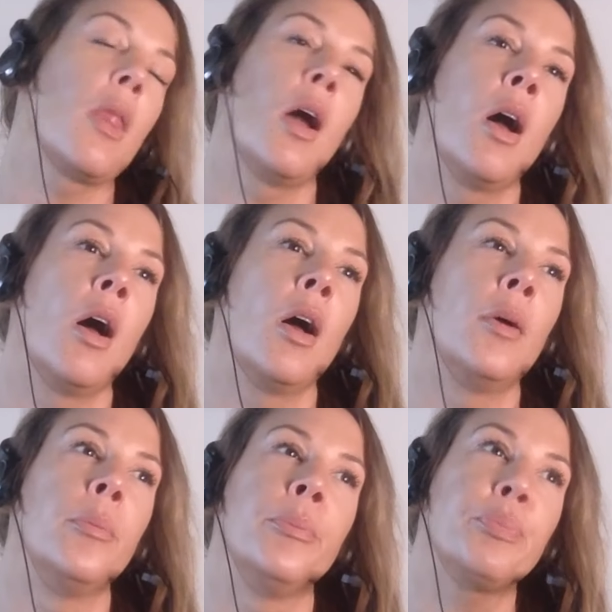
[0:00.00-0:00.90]

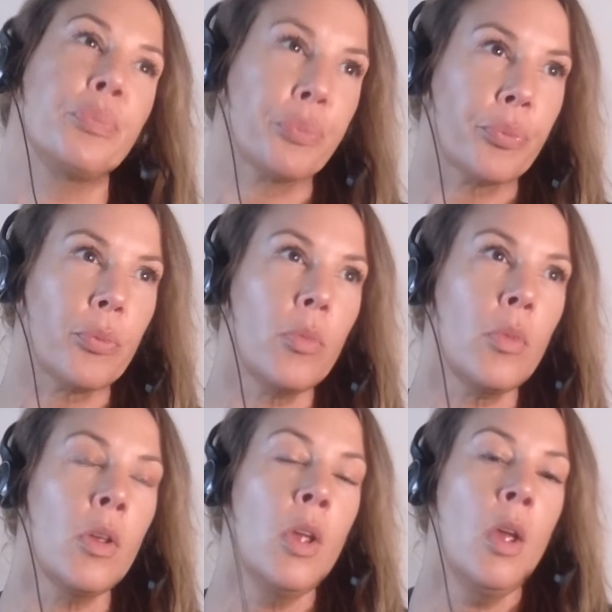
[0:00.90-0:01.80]
Um,
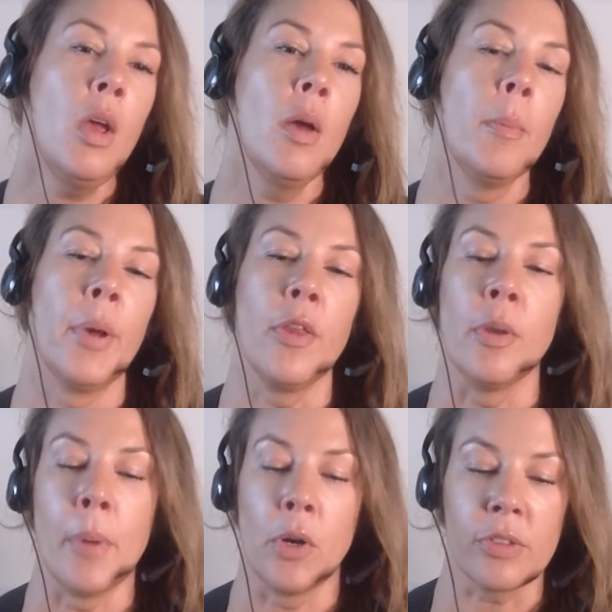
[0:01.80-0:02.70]
but the
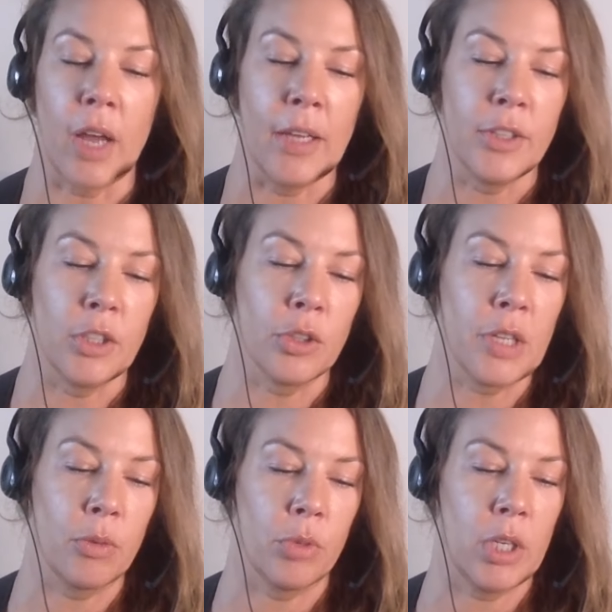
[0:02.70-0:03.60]
most ideal
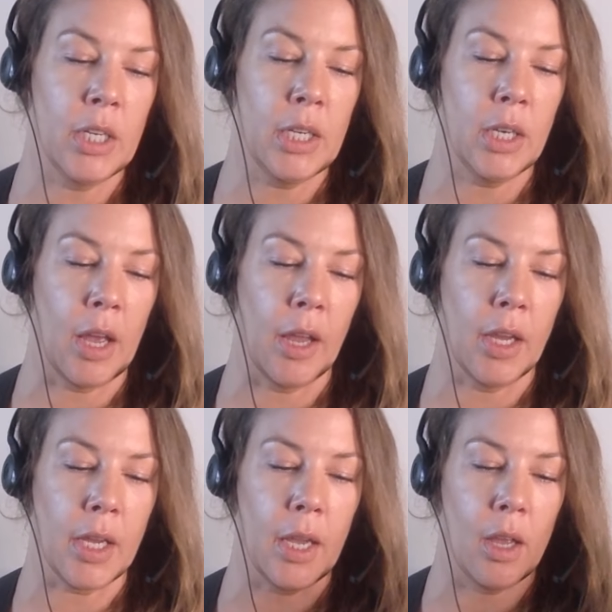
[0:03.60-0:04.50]
thing, really,
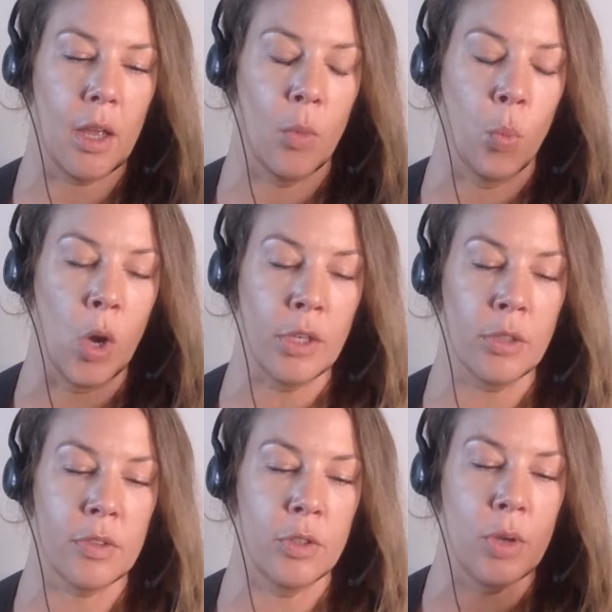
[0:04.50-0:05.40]
like
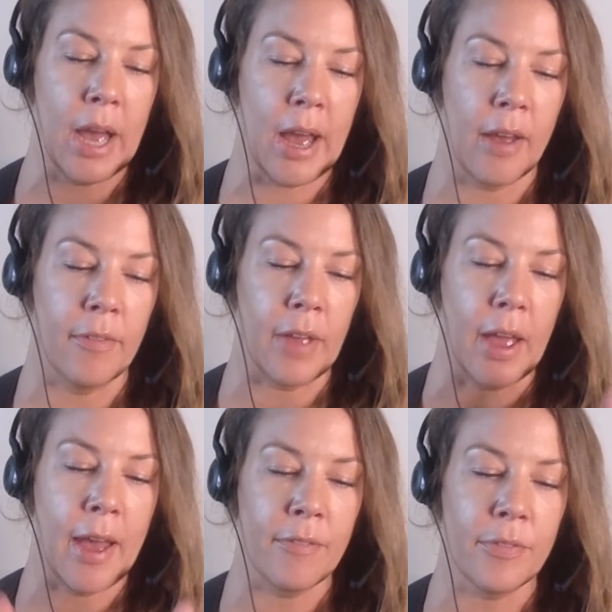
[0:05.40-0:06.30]
once you have
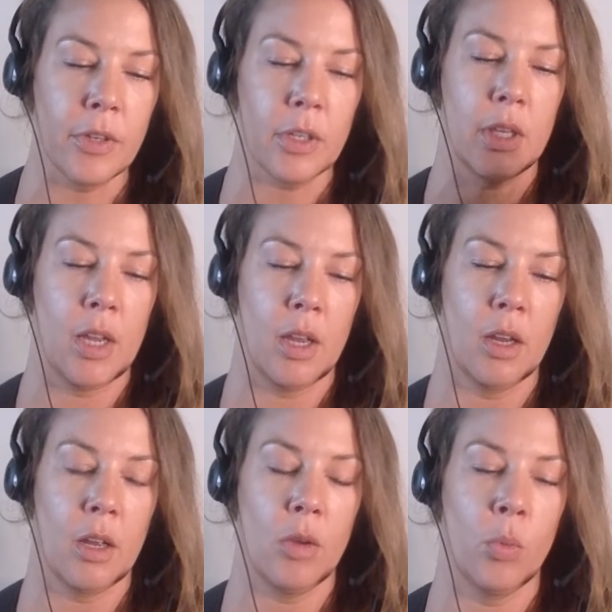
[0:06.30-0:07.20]

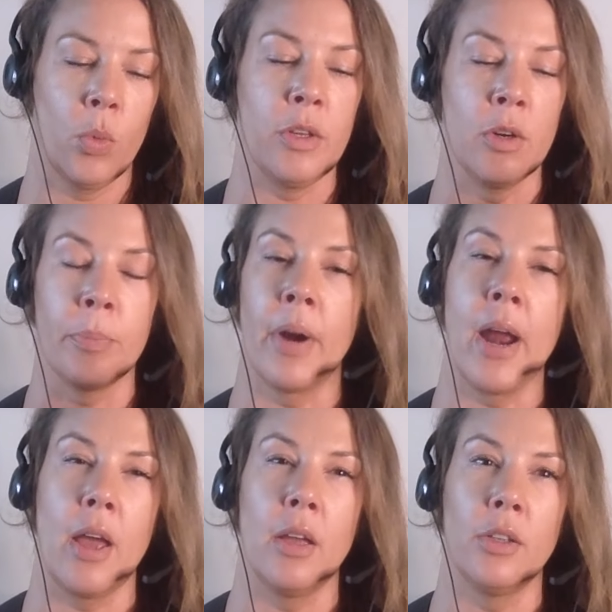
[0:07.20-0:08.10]
everything with your
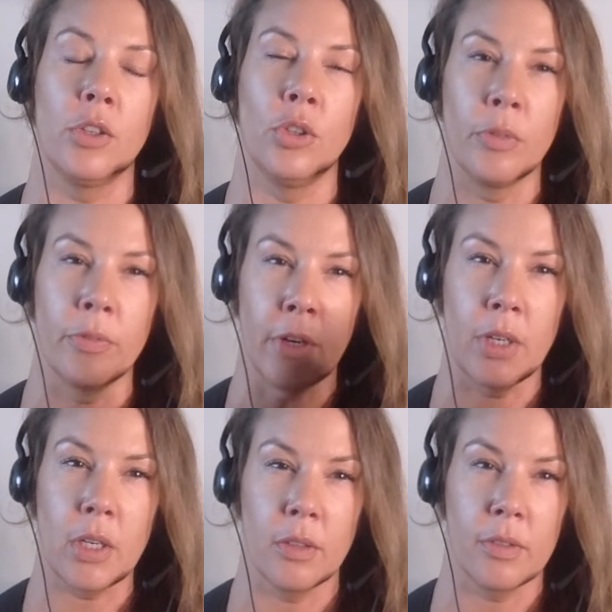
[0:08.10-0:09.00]
brand, you know, very
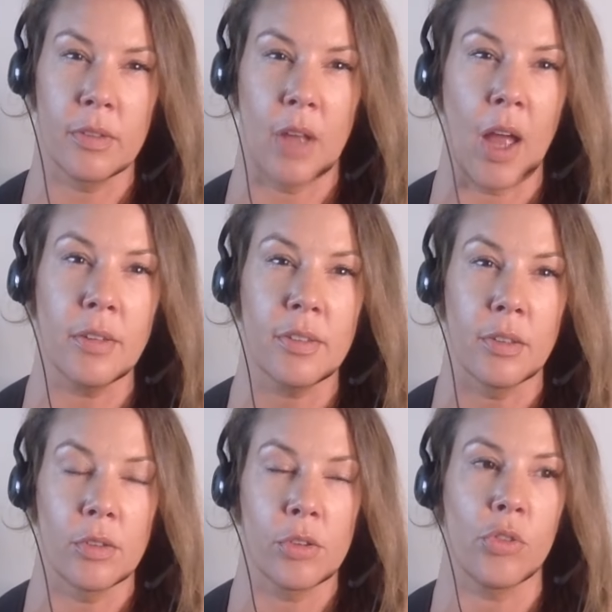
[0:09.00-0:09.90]
concise
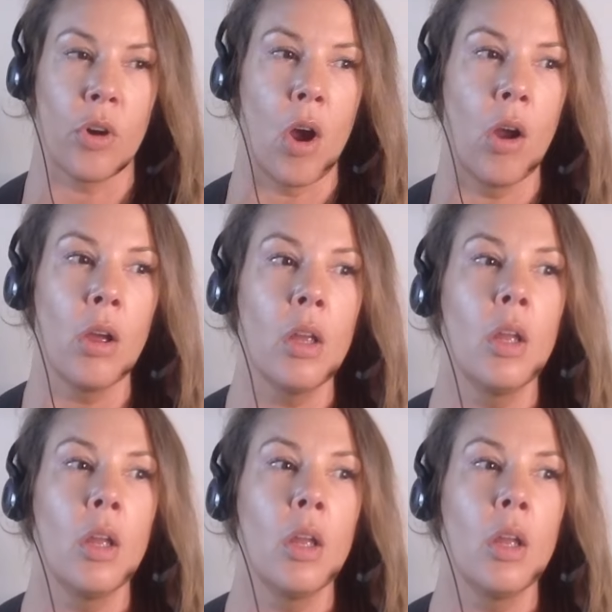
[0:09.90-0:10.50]
and strong,